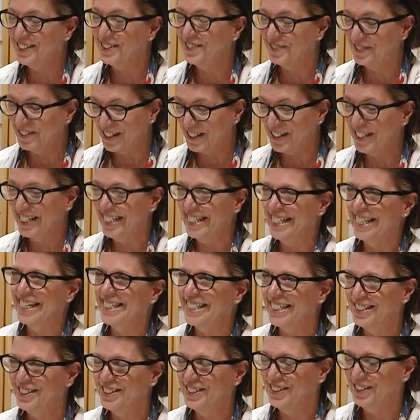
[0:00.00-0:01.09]
You're very
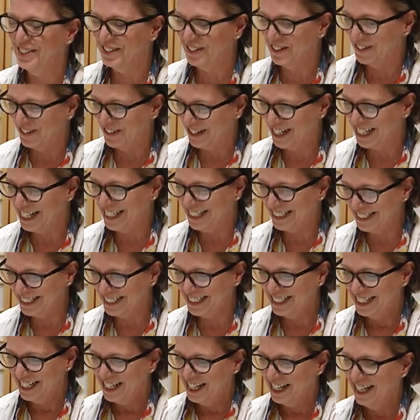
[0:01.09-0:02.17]
lucky. She's great.
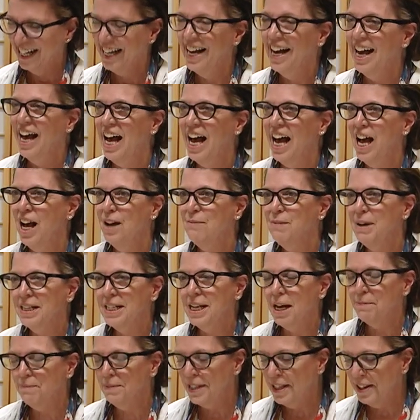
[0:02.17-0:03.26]
Um, a oh.
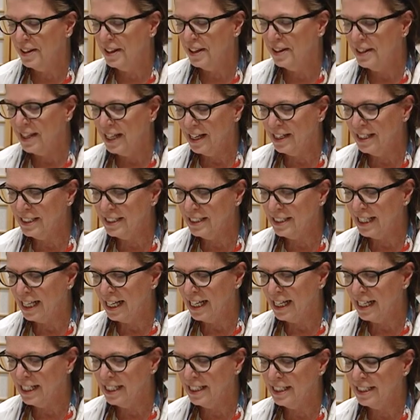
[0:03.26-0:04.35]
couple other things
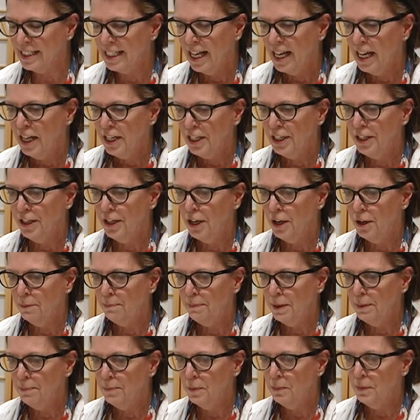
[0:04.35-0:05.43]
is, you know,
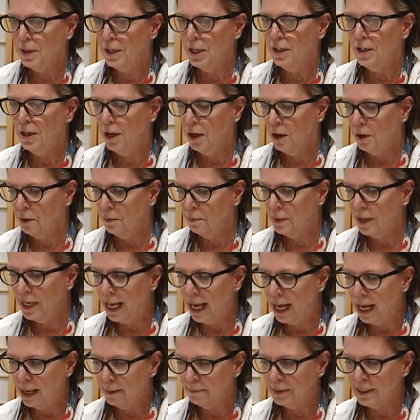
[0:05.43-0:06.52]
people want to know what
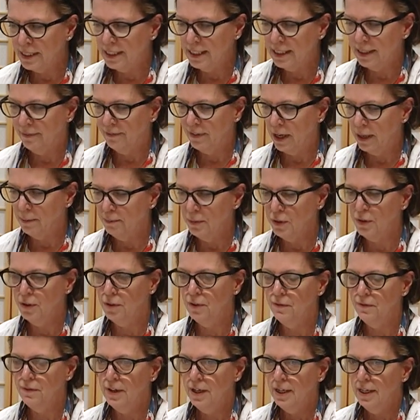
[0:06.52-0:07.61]
happens if I
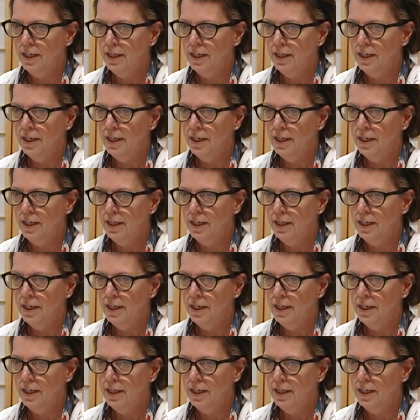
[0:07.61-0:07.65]
move.